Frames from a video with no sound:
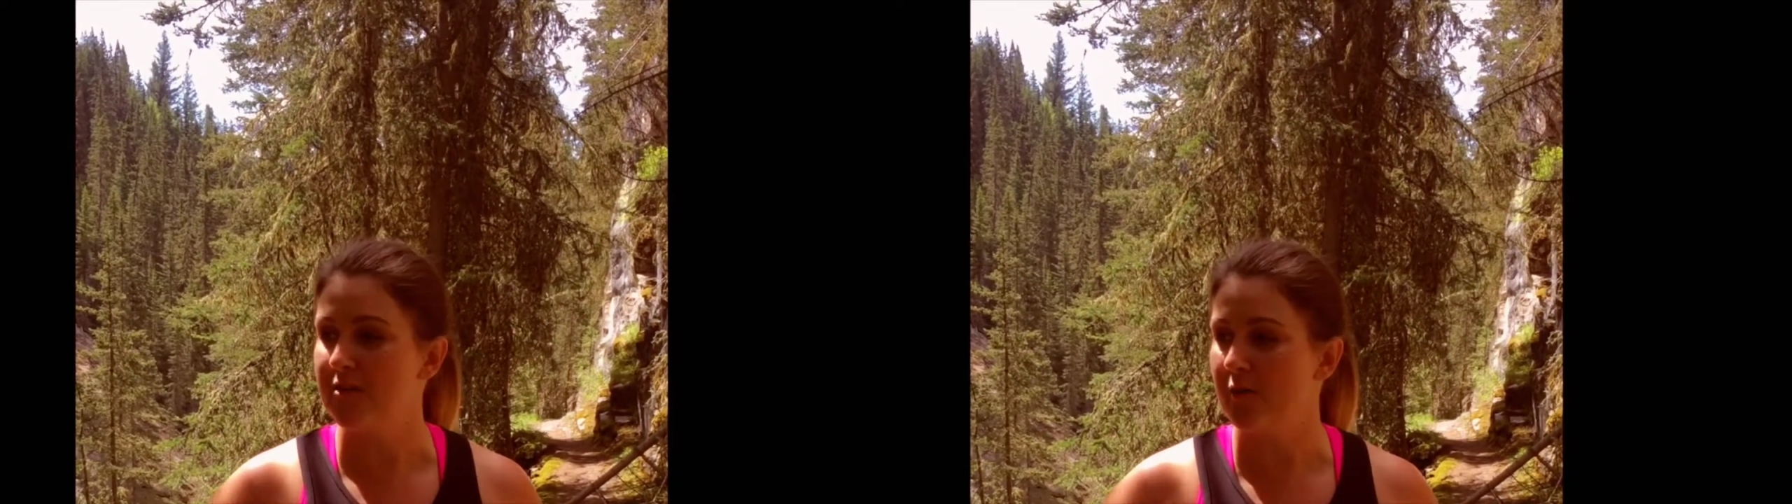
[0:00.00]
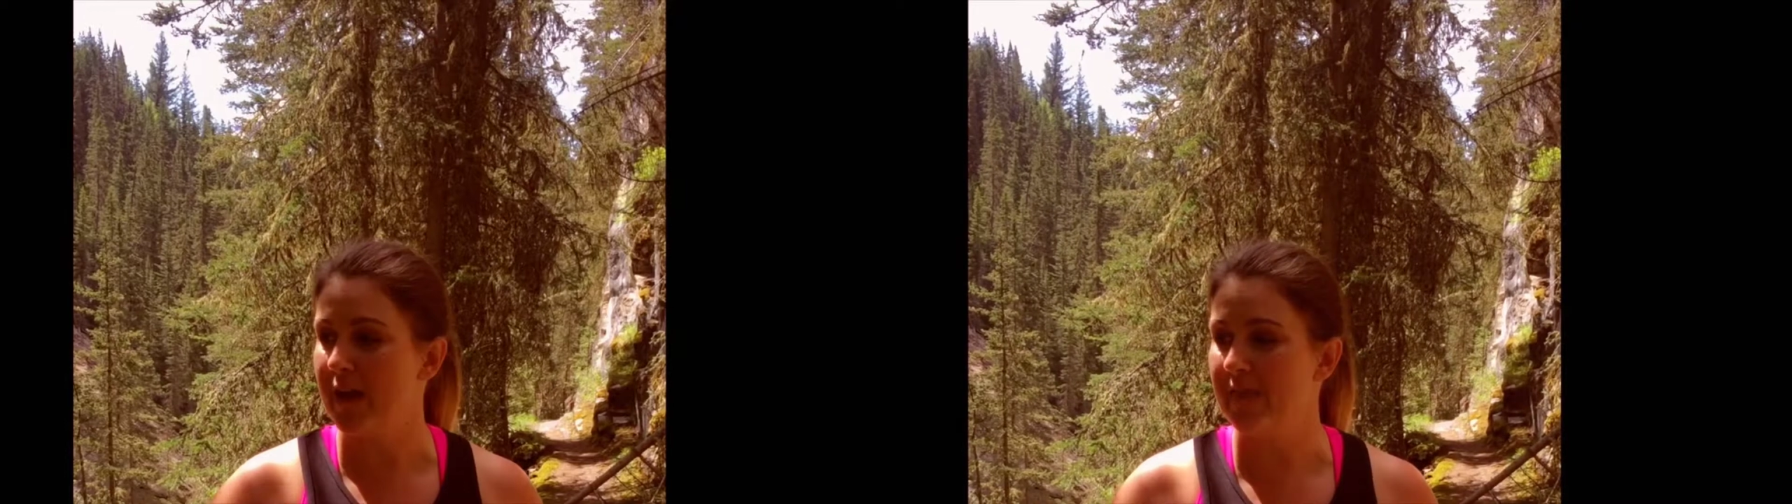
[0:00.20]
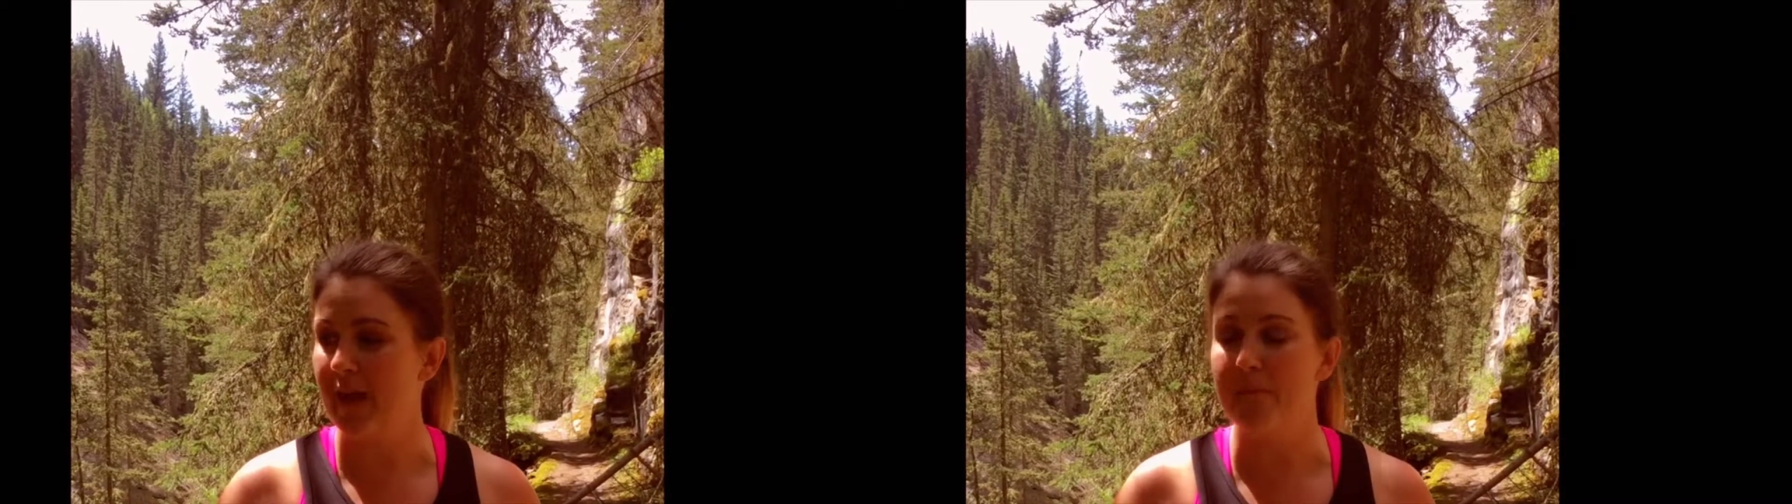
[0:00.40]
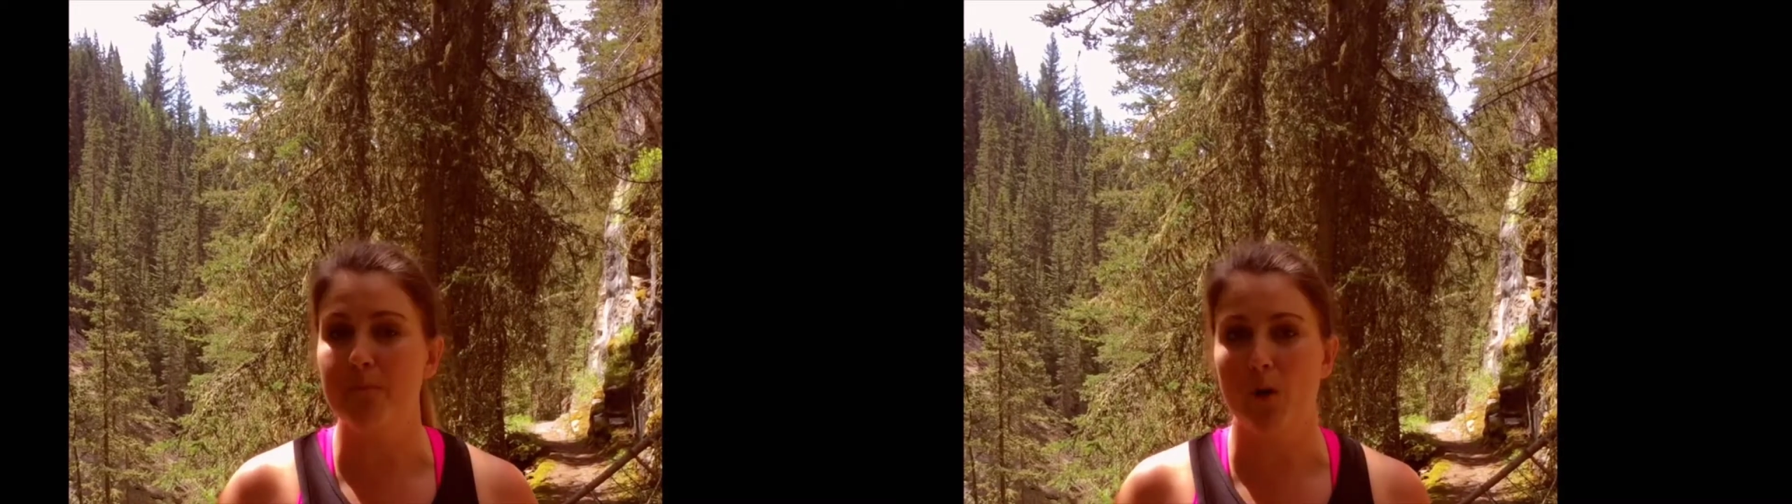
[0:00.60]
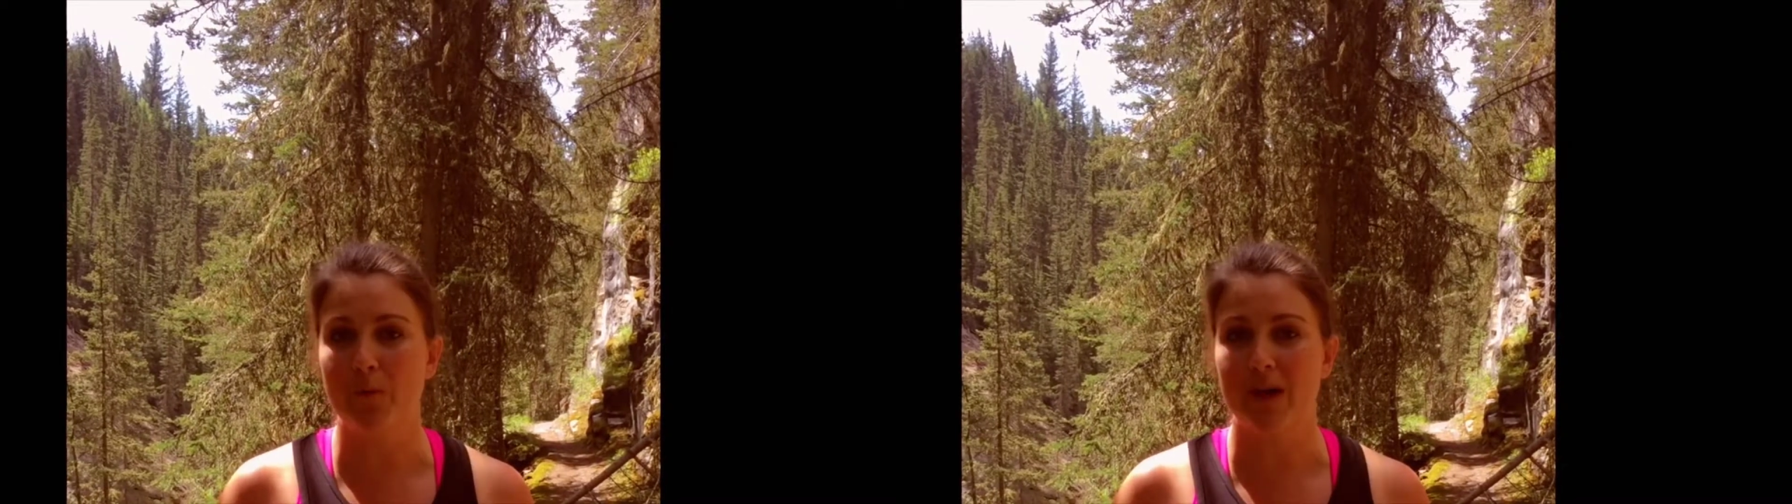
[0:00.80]
So in that
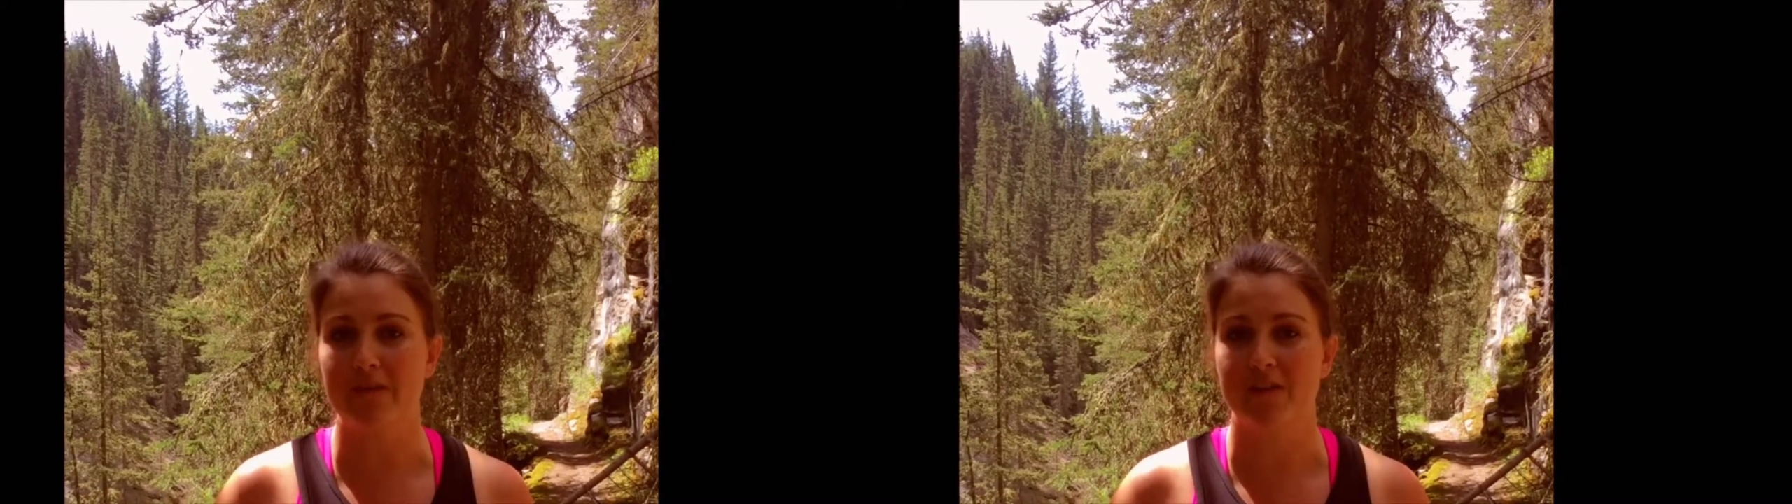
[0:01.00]
moment I